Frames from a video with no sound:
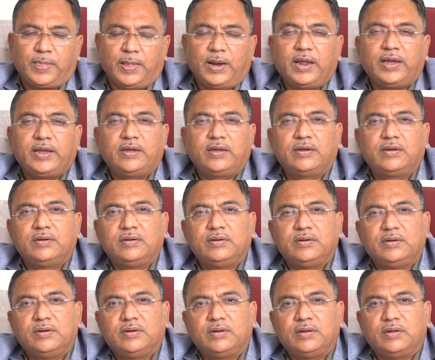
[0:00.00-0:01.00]
like
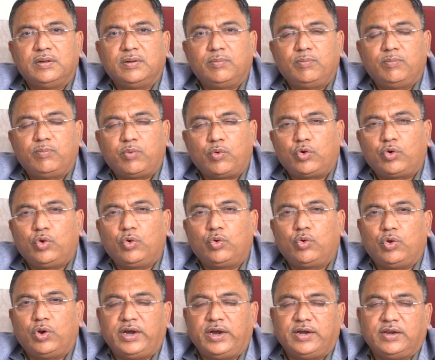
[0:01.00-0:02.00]

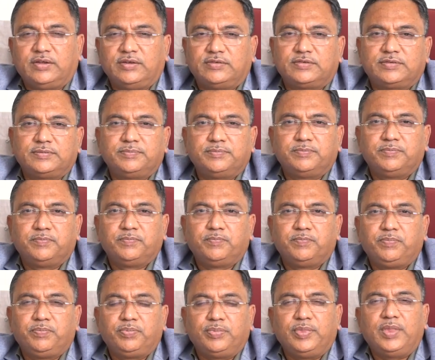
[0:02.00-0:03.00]
proctocolitis,
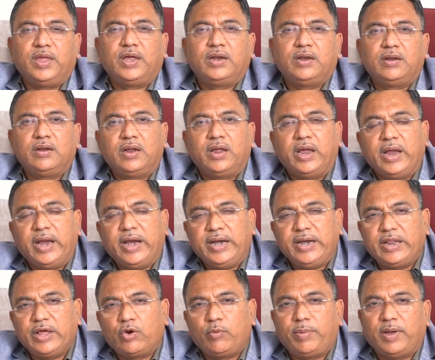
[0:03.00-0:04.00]
then
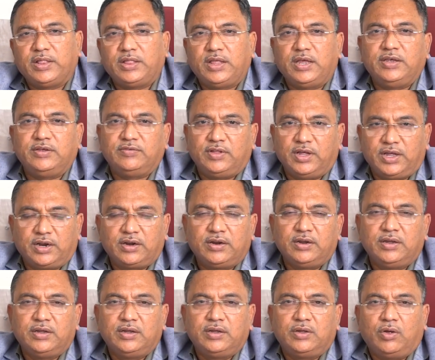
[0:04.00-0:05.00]
enteropathy is there,
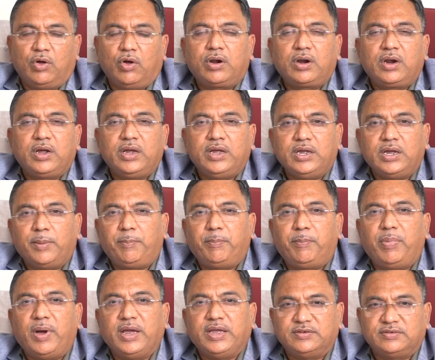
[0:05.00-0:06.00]
or
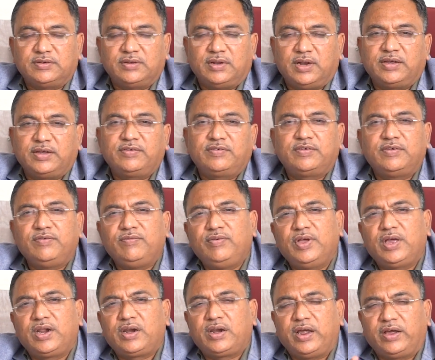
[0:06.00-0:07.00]
yappies, like
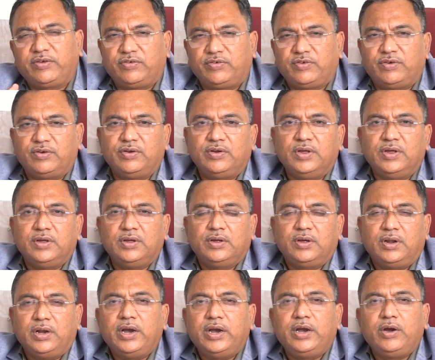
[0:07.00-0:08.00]
severe reaction
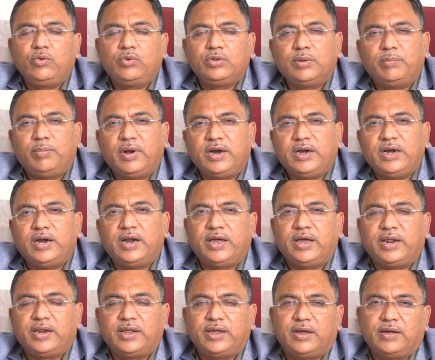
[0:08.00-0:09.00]
leading to the bloody
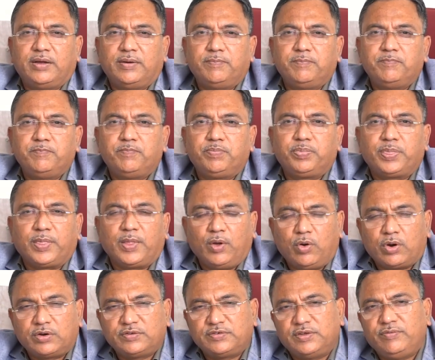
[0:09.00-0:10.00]
diarrhea
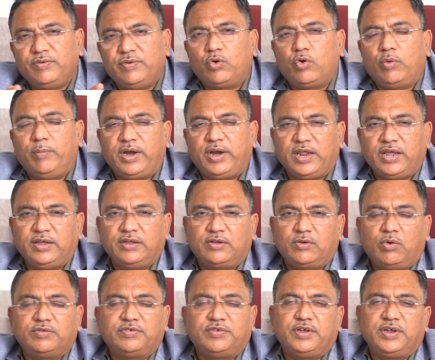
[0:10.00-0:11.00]
or severe vomiting
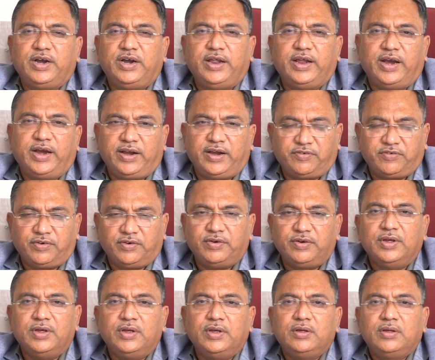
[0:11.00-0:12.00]
causing a dehydration.
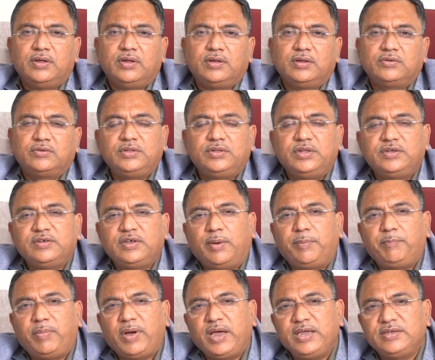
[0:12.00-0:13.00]
So these
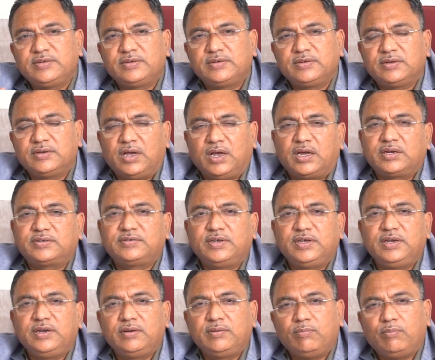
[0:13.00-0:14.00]
yappies are
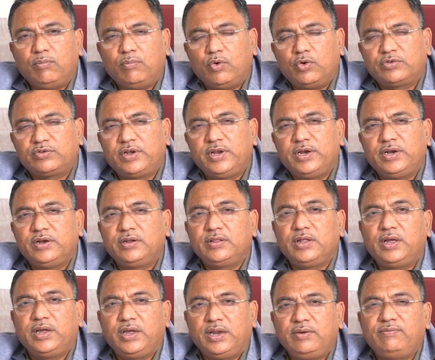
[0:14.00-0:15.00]
seen mostly in
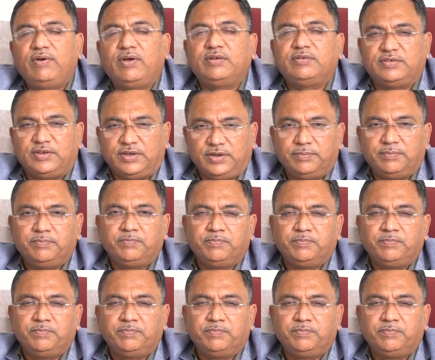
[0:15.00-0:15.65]
the infancy,